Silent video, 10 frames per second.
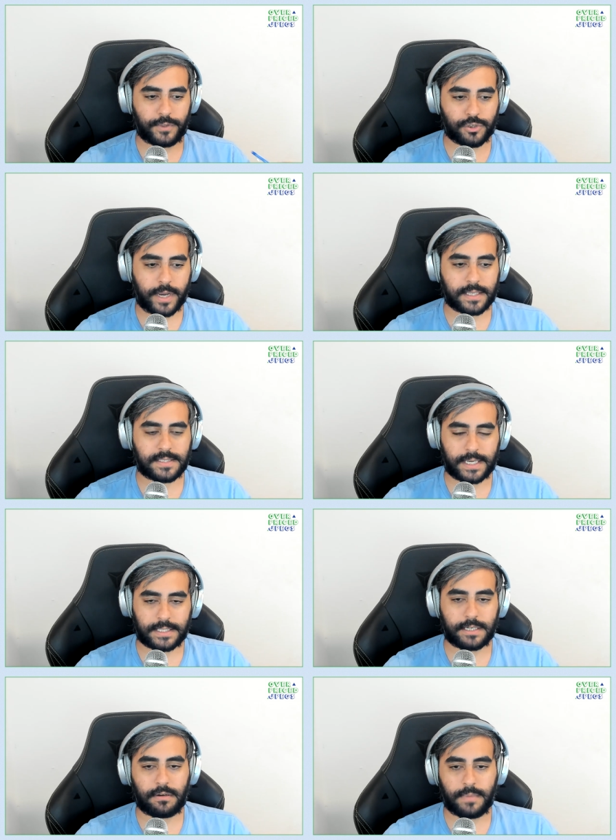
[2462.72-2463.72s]
if you track
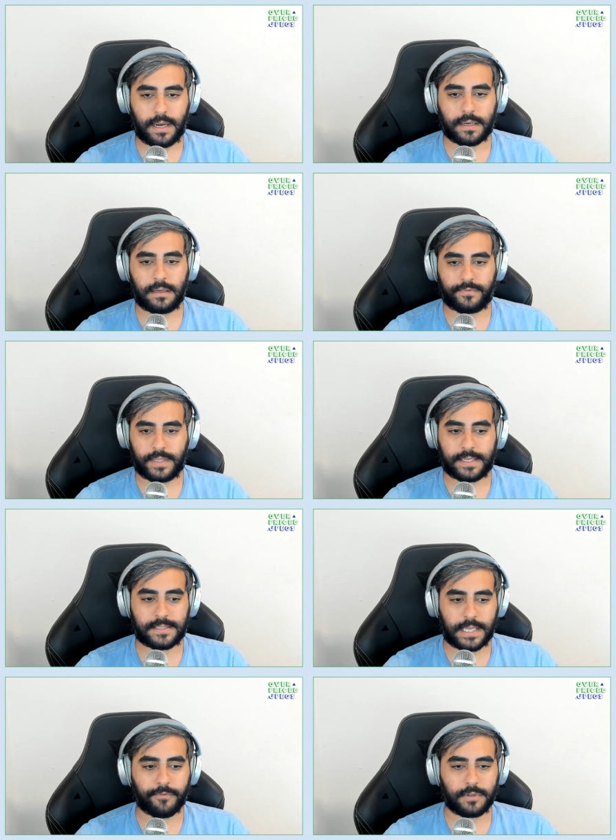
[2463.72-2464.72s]
secondary market for like
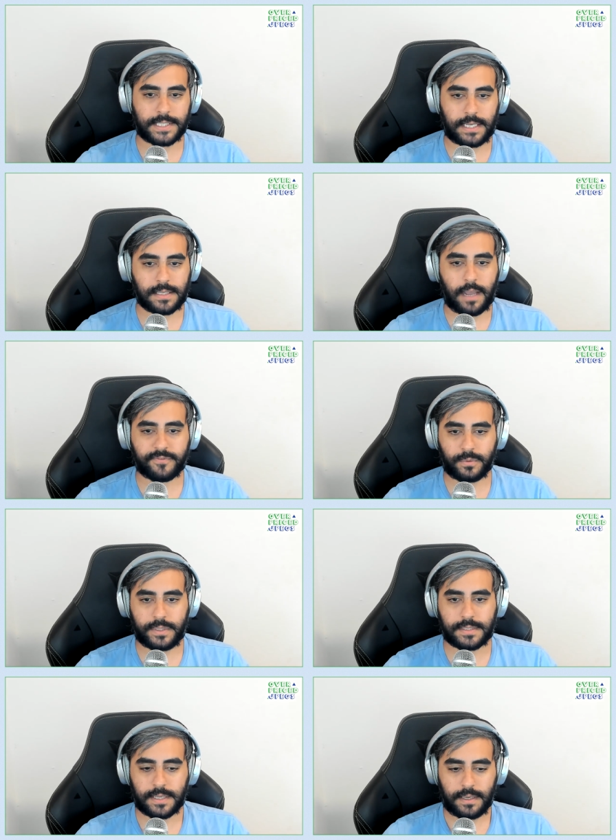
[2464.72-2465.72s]
several days
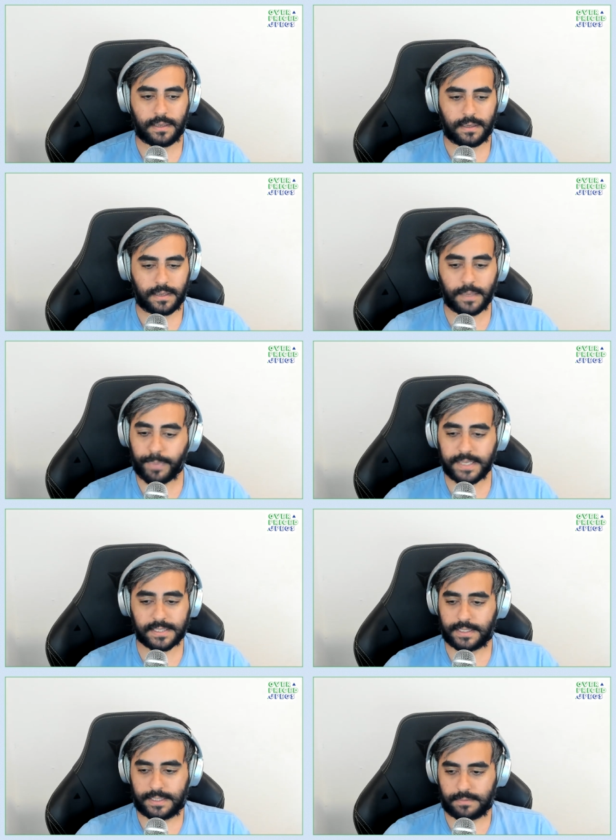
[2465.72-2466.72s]
afterwards, it
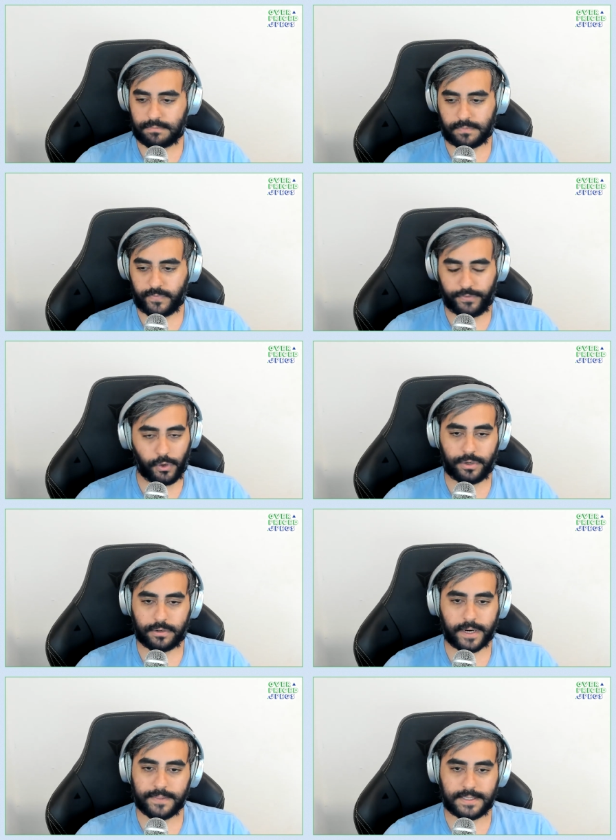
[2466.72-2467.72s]
basically
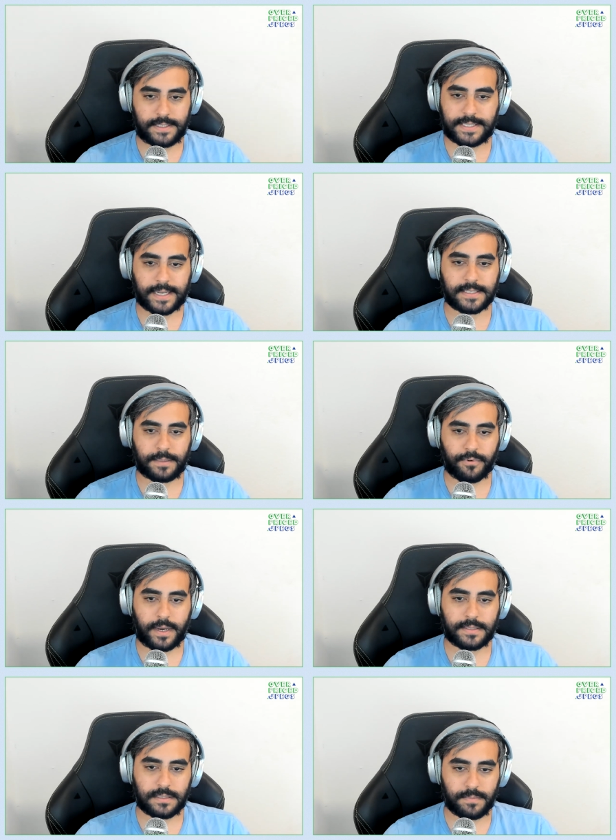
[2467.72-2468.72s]
floated around the exact same
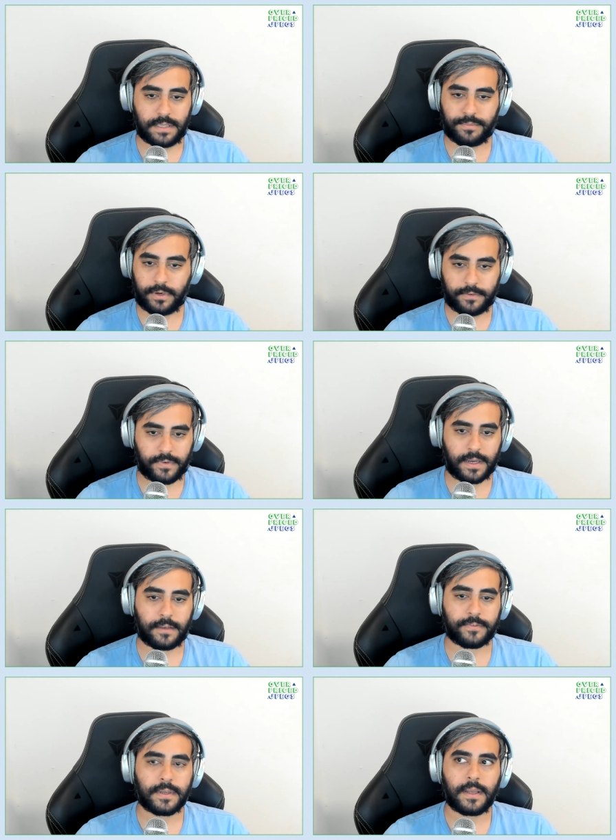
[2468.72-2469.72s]
price as Mint
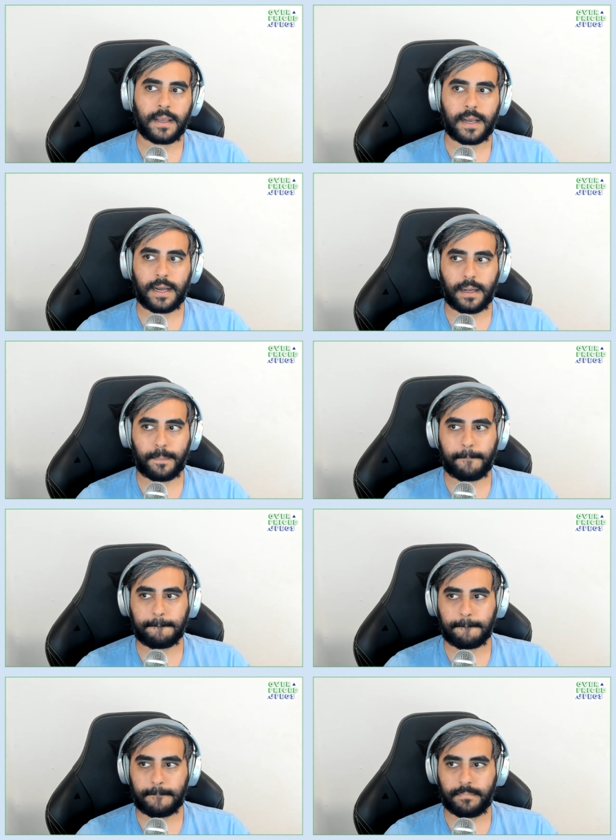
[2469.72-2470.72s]
0.5.
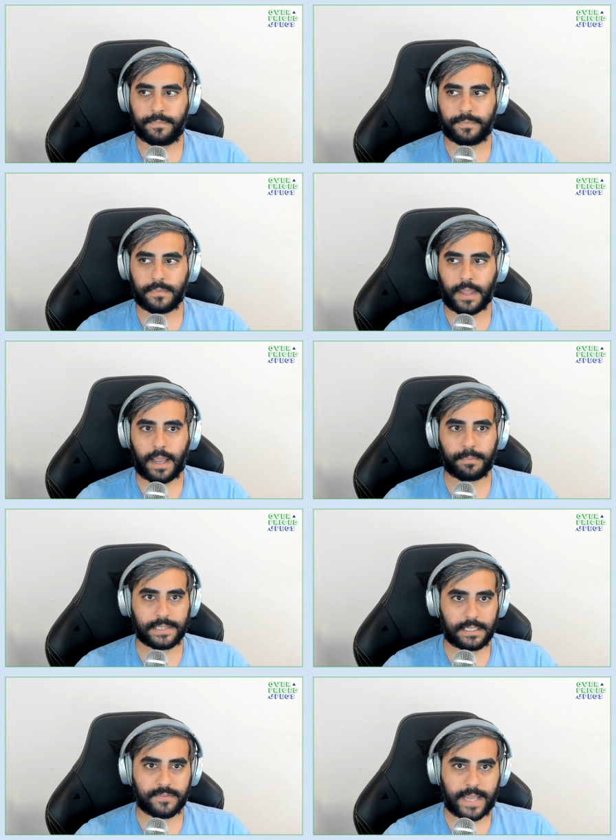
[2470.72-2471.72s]
Um, I
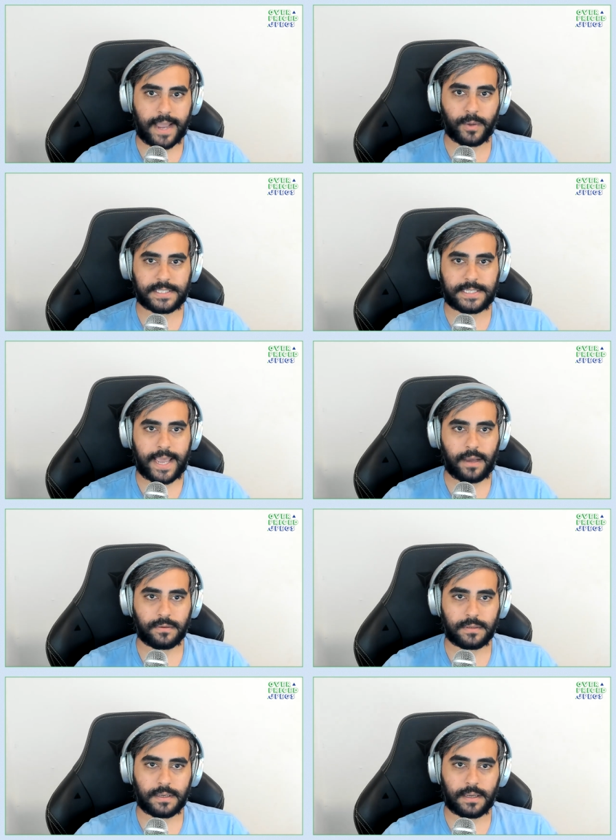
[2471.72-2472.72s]
believe now it's
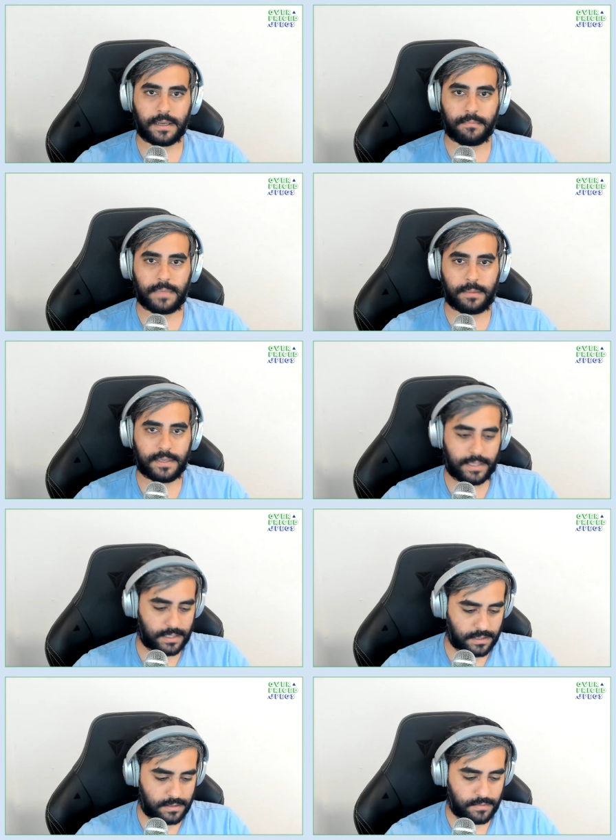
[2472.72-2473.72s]
down um, maybe at
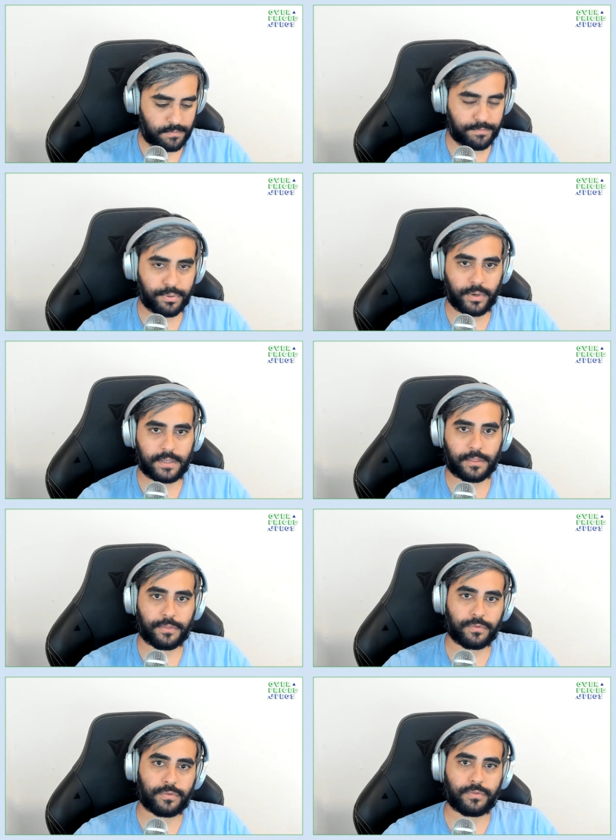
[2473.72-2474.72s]
like
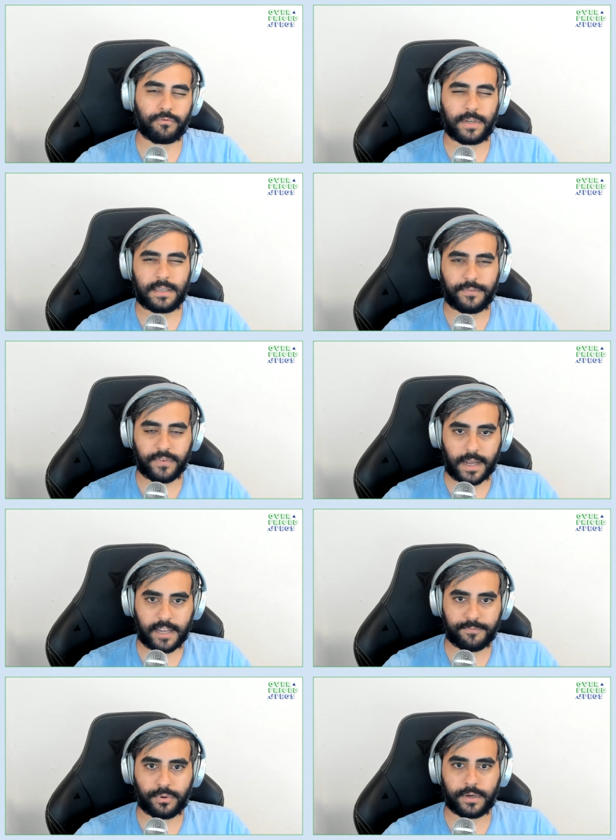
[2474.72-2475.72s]

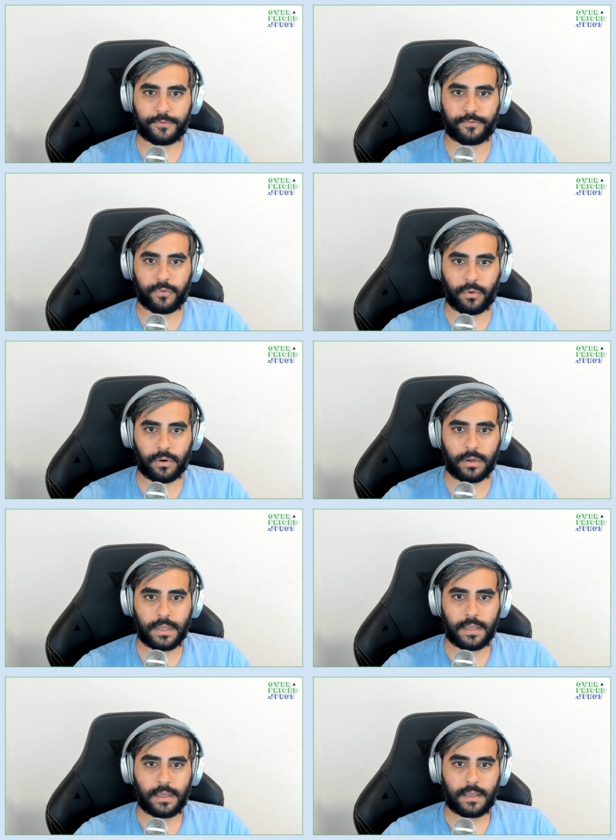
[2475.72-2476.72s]
0.35,
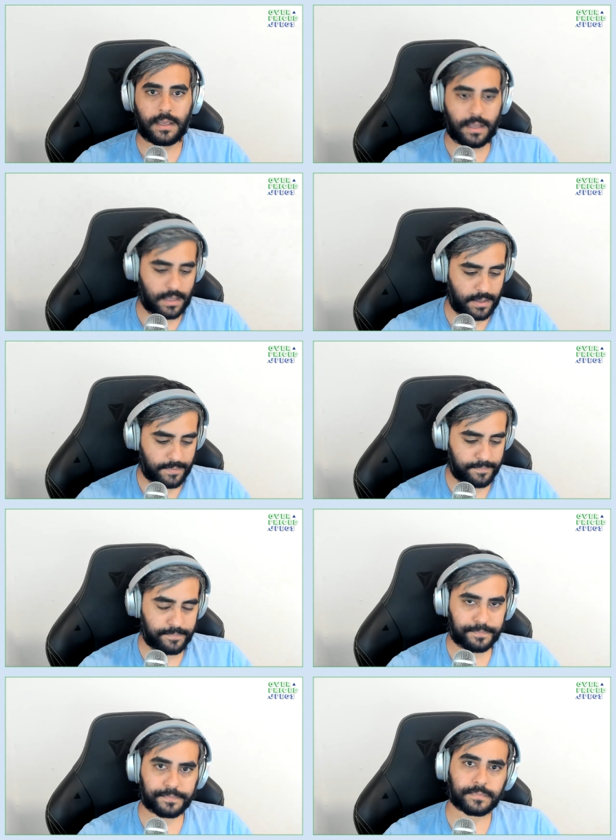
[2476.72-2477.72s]
0.4 um,